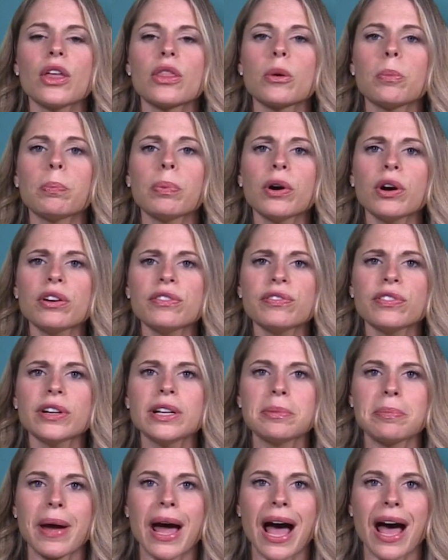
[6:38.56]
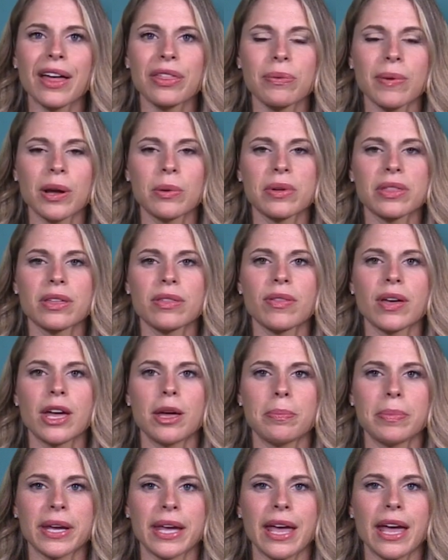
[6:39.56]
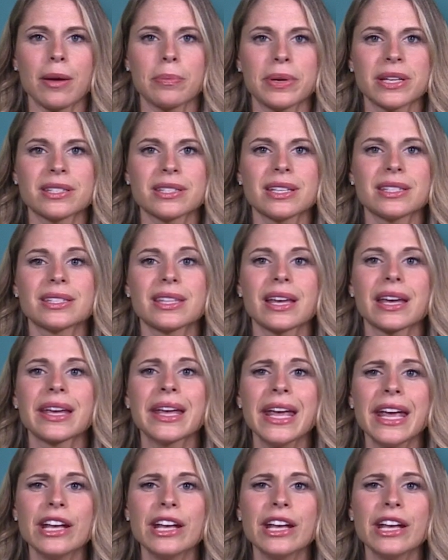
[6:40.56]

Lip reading: The perforant pathway within the hippocampus is the